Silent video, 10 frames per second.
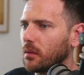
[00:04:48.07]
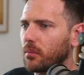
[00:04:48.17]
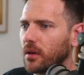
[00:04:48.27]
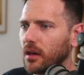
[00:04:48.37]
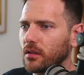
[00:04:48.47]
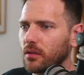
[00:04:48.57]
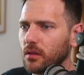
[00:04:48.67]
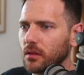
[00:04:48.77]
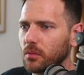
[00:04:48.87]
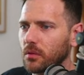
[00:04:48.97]
our browser's
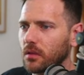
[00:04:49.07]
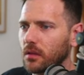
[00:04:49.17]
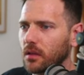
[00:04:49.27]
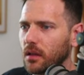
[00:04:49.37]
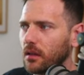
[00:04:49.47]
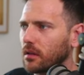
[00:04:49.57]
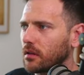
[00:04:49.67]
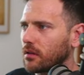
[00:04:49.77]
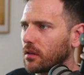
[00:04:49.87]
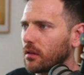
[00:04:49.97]
not exported. No,
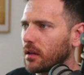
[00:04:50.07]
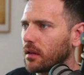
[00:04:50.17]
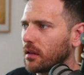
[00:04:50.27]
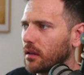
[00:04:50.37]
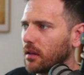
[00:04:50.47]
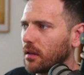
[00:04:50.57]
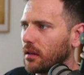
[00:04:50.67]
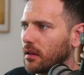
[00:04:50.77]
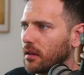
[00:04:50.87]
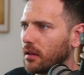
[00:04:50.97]
nah, sorry.
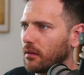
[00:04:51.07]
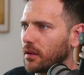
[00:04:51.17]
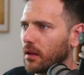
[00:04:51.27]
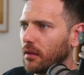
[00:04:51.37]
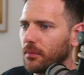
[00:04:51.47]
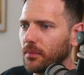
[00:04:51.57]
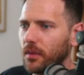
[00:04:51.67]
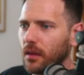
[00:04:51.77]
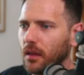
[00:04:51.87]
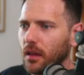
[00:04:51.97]
There we go.
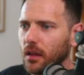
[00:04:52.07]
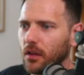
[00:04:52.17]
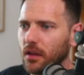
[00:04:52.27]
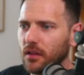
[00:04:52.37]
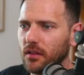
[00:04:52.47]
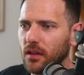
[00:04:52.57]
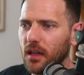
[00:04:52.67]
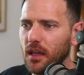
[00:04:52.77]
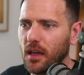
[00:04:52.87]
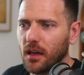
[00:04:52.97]
You can
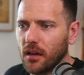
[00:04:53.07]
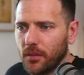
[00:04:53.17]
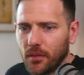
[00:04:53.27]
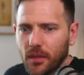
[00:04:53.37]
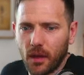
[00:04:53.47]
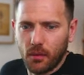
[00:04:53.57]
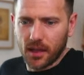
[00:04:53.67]
see here that we